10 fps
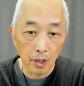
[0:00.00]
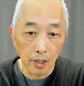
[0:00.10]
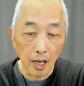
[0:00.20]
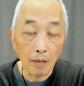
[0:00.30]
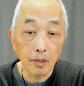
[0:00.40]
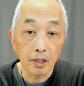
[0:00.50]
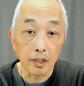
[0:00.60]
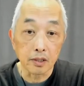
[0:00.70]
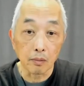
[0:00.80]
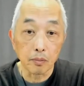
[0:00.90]
Yama
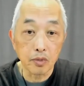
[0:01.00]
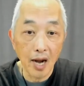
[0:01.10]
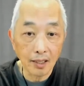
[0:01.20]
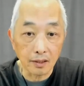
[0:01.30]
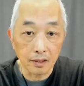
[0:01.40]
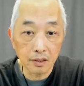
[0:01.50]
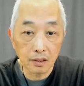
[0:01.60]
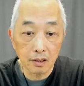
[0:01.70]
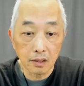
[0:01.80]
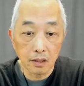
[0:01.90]
is the practice.
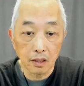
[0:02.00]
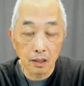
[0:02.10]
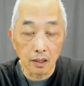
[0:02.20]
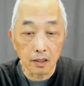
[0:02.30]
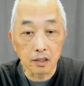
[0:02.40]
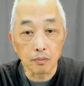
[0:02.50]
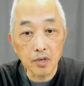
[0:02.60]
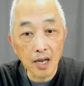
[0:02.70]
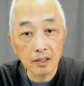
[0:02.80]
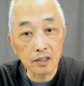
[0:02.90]
It's the
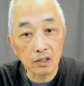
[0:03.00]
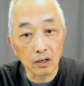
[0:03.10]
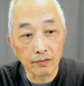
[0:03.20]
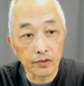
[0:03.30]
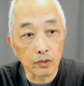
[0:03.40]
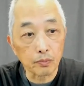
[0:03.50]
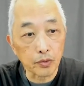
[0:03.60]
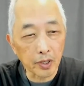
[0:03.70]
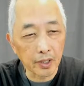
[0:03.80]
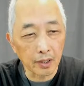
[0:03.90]
practice of your
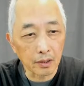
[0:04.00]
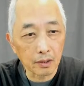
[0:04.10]
breathing.